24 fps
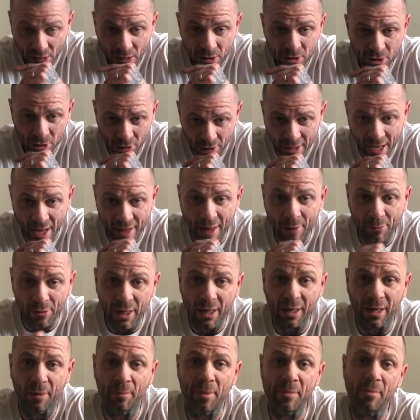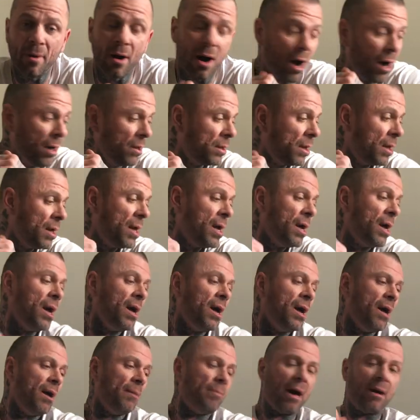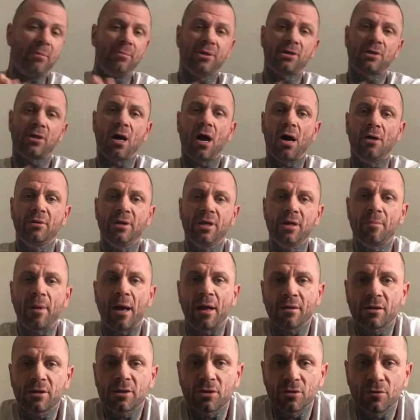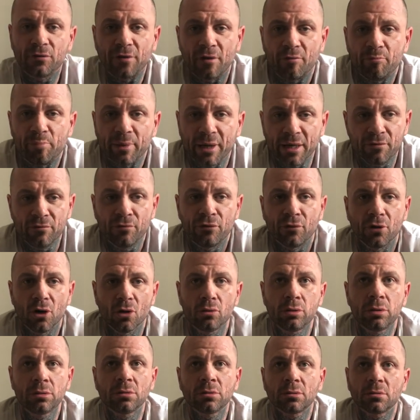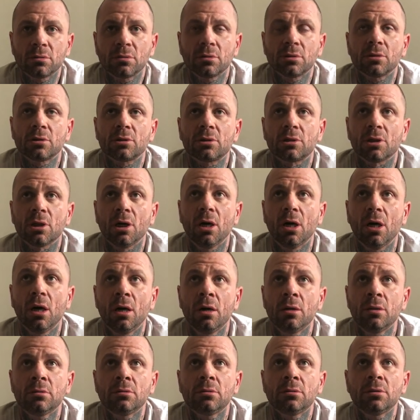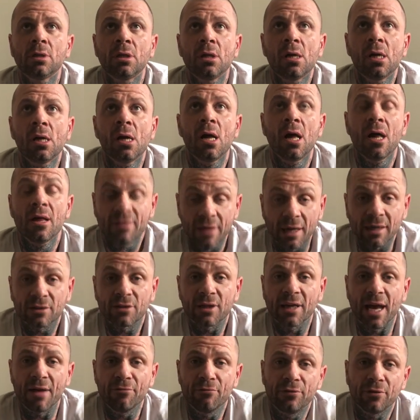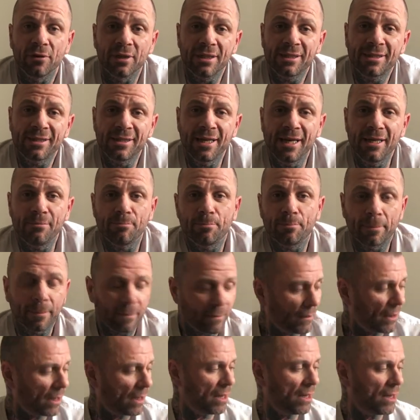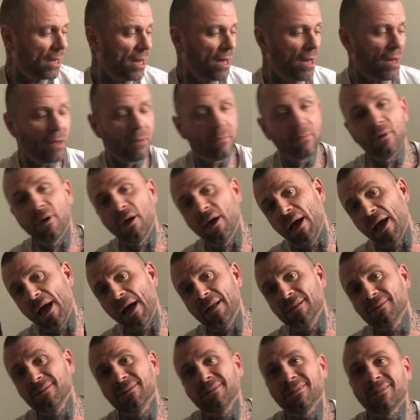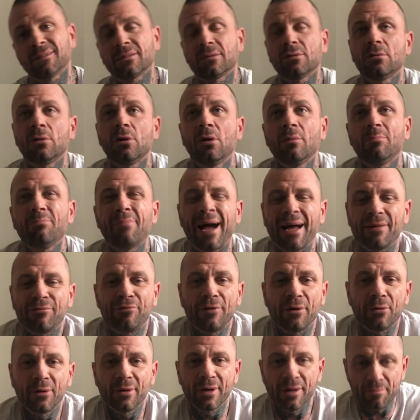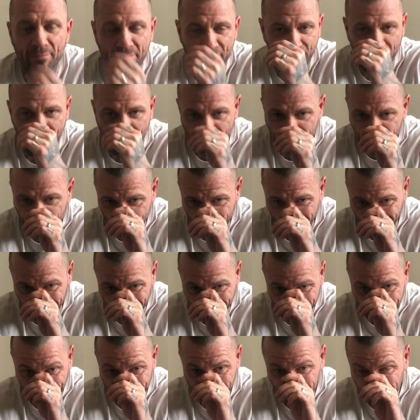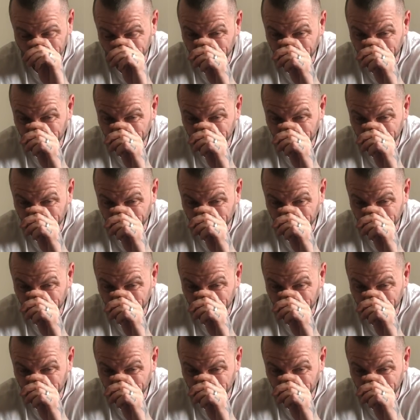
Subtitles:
So yeah, that were a little bit more about the story and about the stuff I've been through. So thanks again for listening. And might fit one in before Sunday.